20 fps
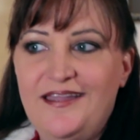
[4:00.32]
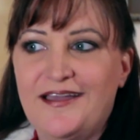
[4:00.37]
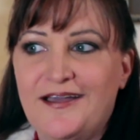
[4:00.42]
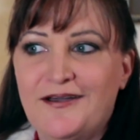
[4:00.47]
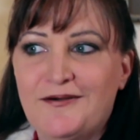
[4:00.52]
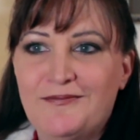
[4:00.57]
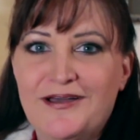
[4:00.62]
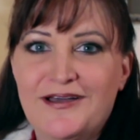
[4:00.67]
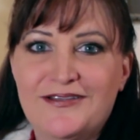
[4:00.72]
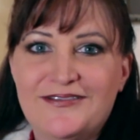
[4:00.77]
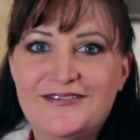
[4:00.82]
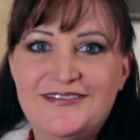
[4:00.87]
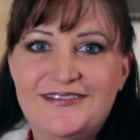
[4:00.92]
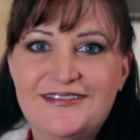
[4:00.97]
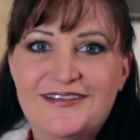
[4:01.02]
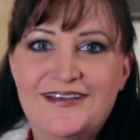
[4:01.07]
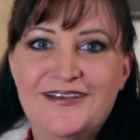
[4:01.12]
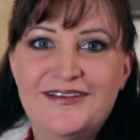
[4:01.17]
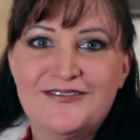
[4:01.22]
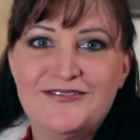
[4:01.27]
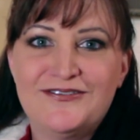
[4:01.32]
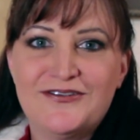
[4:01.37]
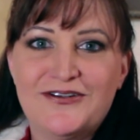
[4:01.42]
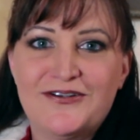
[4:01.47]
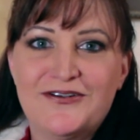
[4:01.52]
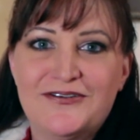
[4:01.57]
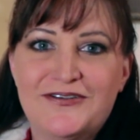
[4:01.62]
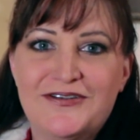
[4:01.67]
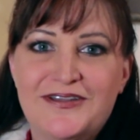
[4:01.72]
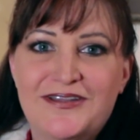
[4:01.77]
how about
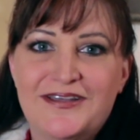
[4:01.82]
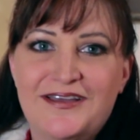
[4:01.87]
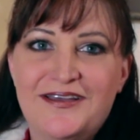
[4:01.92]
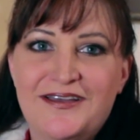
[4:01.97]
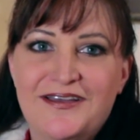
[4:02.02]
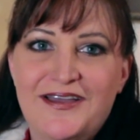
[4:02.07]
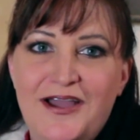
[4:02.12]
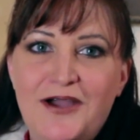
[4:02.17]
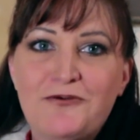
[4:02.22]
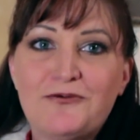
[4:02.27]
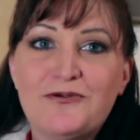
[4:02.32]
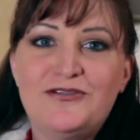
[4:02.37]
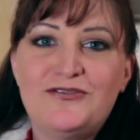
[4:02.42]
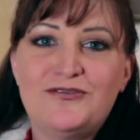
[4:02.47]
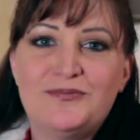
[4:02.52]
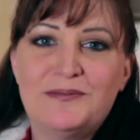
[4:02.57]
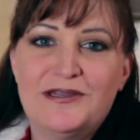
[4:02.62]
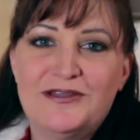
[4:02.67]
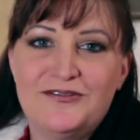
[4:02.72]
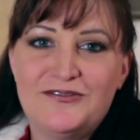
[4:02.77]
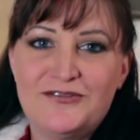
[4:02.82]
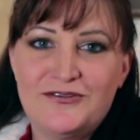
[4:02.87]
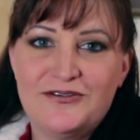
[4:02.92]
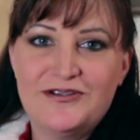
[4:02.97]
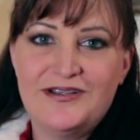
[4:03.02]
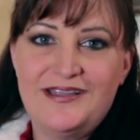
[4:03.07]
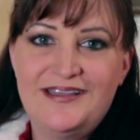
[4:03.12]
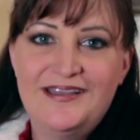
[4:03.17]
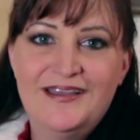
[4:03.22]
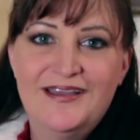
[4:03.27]
starting an outreach
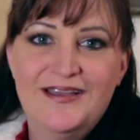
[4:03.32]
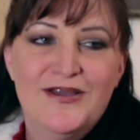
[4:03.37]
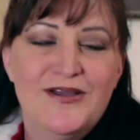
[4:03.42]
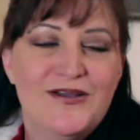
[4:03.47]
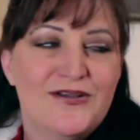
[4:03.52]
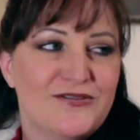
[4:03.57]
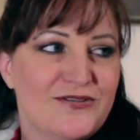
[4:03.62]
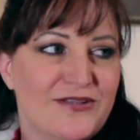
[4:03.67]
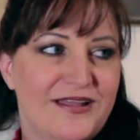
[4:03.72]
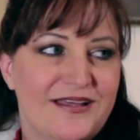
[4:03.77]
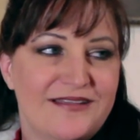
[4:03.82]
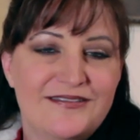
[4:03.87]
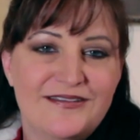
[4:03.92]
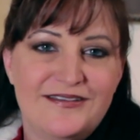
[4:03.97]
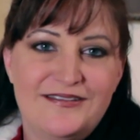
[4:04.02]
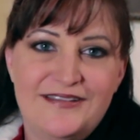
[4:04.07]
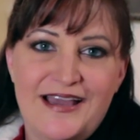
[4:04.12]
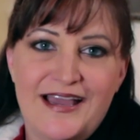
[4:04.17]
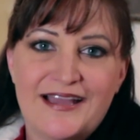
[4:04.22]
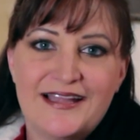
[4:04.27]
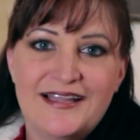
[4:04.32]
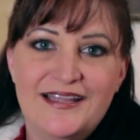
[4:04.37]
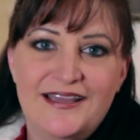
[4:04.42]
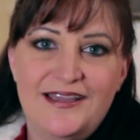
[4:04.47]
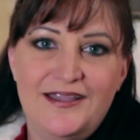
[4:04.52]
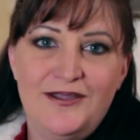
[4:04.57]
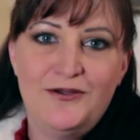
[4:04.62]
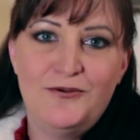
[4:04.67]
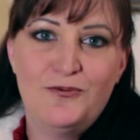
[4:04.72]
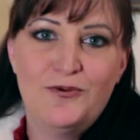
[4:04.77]
ministry?" So that's
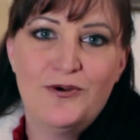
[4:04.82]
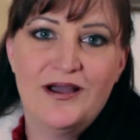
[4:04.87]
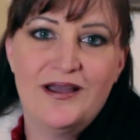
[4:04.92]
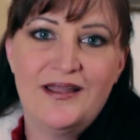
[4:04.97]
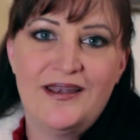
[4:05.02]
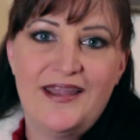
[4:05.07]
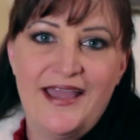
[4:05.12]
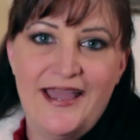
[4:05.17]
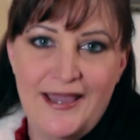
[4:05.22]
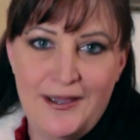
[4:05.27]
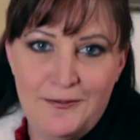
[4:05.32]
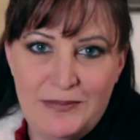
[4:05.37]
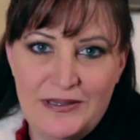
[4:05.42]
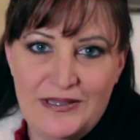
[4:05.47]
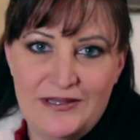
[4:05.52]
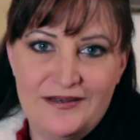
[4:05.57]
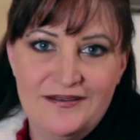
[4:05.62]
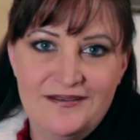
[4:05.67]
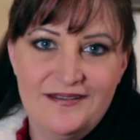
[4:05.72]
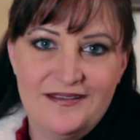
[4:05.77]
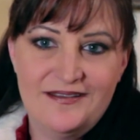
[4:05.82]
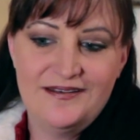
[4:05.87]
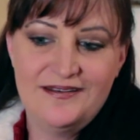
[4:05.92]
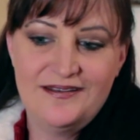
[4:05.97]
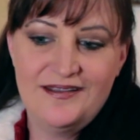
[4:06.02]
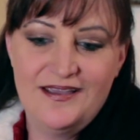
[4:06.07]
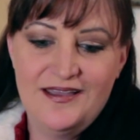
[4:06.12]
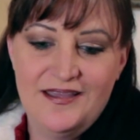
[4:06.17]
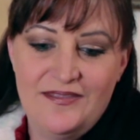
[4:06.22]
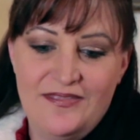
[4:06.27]
exactly what happened,
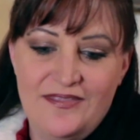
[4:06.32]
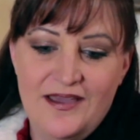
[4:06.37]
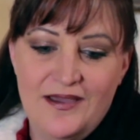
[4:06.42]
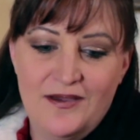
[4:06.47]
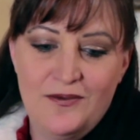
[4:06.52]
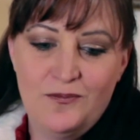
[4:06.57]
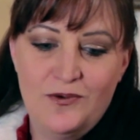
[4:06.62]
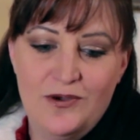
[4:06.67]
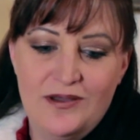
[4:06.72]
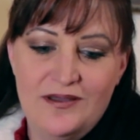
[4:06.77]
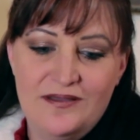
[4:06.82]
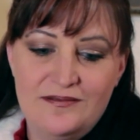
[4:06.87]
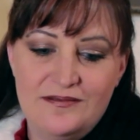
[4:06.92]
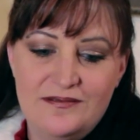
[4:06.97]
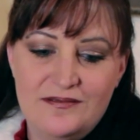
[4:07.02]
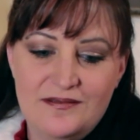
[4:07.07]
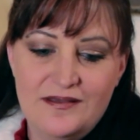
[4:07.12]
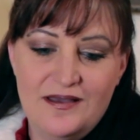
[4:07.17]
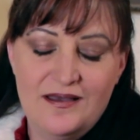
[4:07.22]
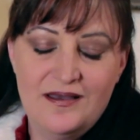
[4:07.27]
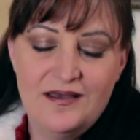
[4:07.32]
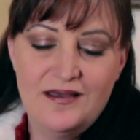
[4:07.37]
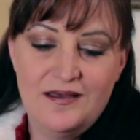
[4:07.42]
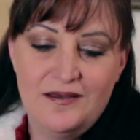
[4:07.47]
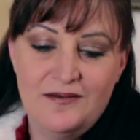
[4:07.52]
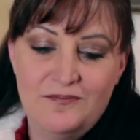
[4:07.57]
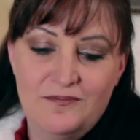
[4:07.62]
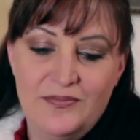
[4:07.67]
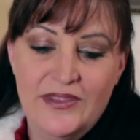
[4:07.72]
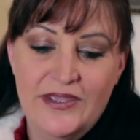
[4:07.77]
and that was,
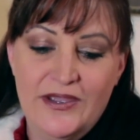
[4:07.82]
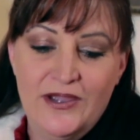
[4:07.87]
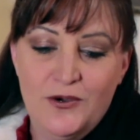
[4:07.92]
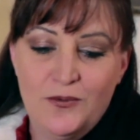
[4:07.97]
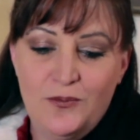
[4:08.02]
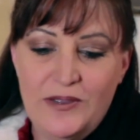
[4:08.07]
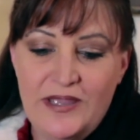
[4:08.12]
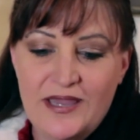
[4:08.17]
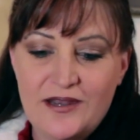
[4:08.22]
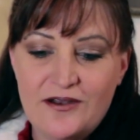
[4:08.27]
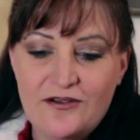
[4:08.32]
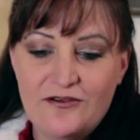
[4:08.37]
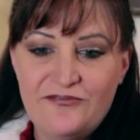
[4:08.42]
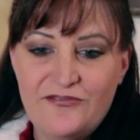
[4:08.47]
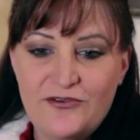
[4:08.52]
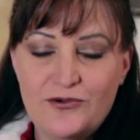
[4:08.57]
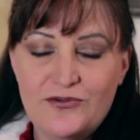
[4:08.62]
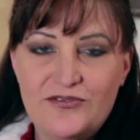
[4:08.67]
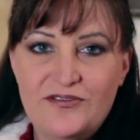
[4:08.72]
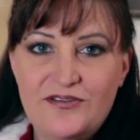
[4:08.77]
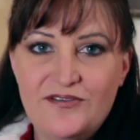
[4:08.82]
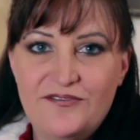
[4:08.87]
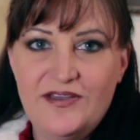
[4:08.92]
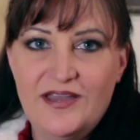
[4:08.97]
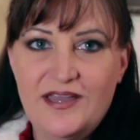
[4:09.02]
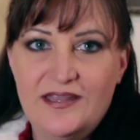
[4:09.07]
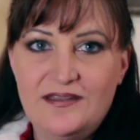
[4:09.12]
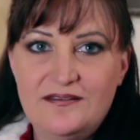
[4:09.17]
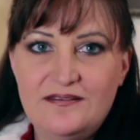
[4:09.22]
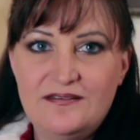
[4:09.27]
we had our first
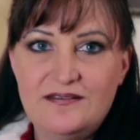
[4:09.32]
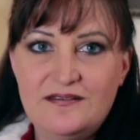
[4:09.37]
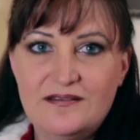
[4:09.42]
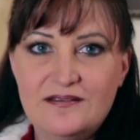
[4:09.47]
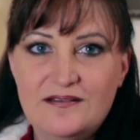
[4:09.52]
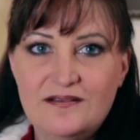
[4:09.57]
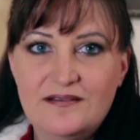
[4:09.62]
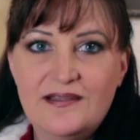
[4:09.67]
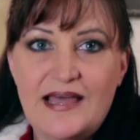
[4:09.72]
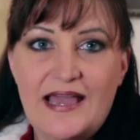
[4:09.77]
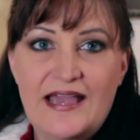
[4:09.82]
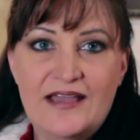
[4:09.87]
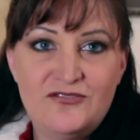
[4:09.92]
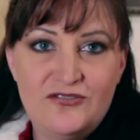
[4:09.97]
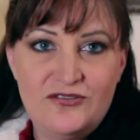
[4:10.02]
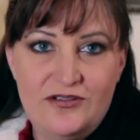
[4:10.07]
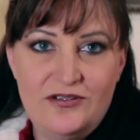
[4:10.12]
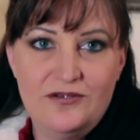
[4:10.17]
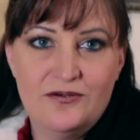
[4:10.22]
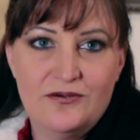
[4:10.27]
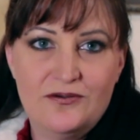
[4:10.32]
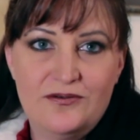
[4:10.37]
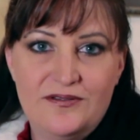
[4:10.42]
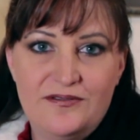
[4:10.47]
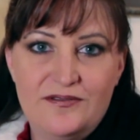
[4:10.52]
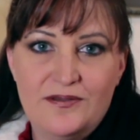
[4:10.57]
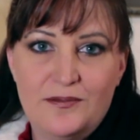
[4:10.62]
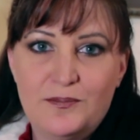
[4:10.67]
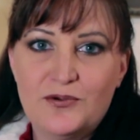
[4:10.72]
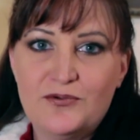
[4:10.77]
event last year,
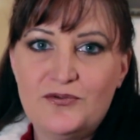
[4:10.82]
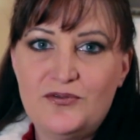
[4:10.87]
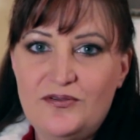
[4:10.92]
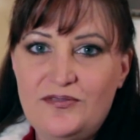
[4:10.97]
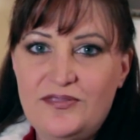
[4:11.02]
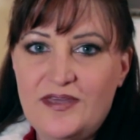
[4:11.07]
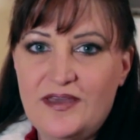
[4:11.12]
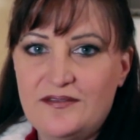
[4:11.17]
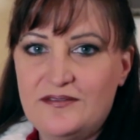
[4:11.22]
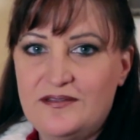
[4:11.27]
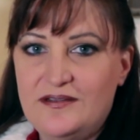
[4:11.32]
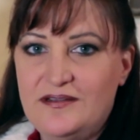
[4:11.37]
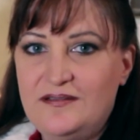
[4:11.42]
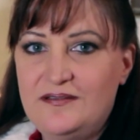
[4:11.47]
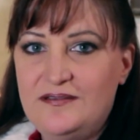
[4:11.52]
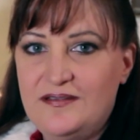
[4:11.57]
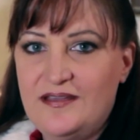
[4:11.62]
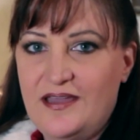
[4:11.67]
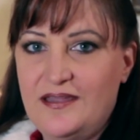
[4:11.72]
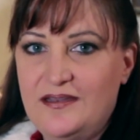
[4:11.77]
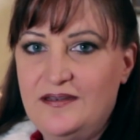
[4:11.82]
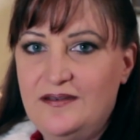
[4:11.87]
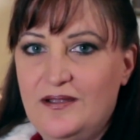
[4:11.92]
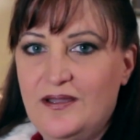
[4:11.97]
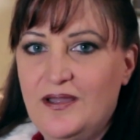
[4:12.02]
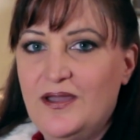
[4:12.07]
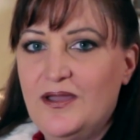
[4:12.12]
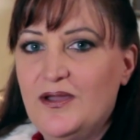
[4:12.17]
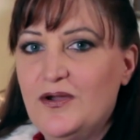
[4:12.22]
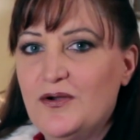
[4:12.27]
December 2010,
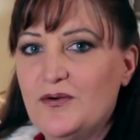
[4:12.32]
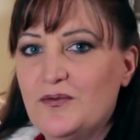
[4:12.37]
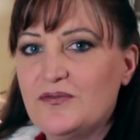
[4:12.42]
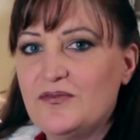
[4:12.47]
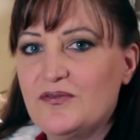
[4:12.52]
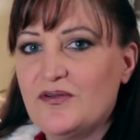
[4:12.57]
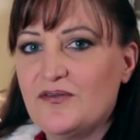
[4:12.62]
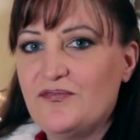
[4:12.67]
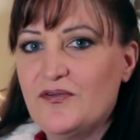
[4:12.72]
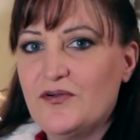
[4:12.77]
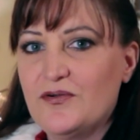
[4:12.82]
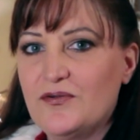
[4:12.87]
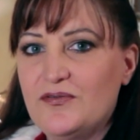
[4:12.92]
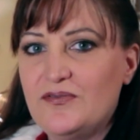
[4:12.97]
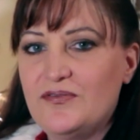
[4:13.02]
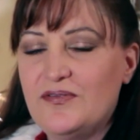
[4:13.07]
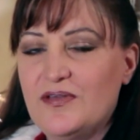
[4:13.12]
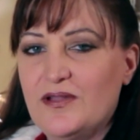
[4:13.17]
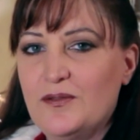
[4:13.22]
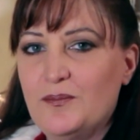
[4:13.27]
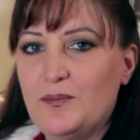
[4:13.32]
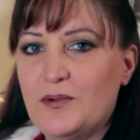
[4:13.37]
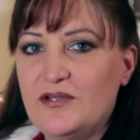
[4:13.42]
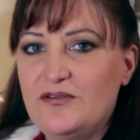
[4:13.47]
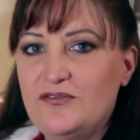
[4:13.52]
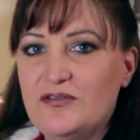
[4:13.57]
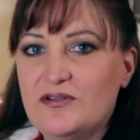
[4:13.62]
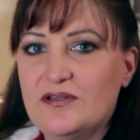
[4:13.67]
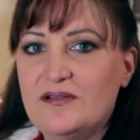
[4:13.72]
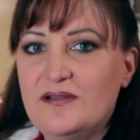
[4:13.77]
was our first
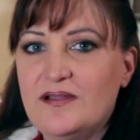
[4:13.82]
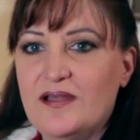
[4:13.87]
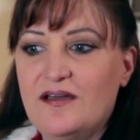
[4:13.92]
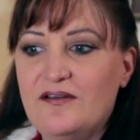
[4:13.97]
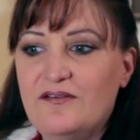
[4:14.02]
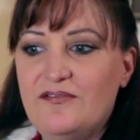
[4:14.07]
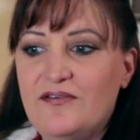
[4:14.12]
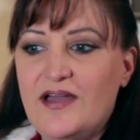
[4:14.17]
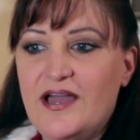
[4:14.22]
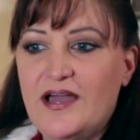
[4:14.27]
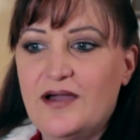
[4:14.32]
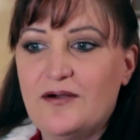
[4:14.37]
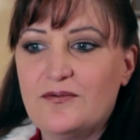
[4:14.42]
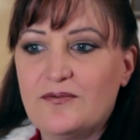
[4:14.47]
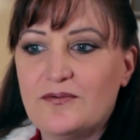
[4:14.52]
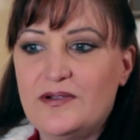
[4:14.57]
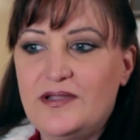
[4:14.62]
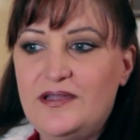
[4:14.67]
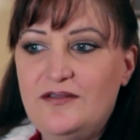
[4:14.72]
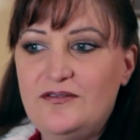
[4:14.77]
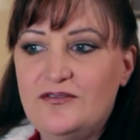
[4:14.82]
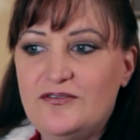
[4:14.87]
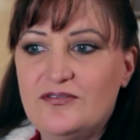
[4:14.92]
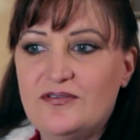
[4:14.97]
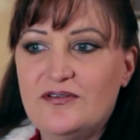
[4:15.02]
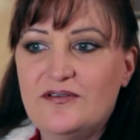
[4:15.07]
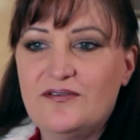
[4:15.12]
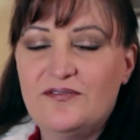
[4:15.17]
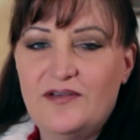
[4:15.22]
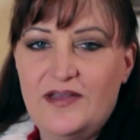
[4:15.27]
Celebration of Love outreach
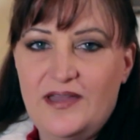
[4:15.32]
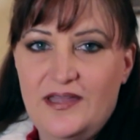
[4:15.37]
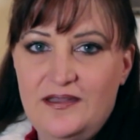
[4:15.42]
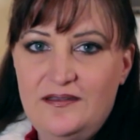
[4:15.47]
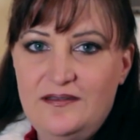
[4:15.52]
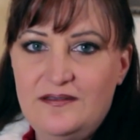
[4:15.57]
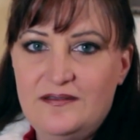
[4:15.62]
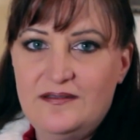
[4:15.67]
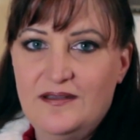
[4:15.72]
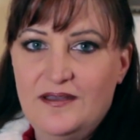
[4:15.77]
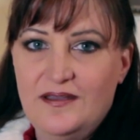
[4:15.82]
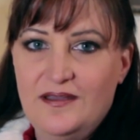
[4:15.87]
event,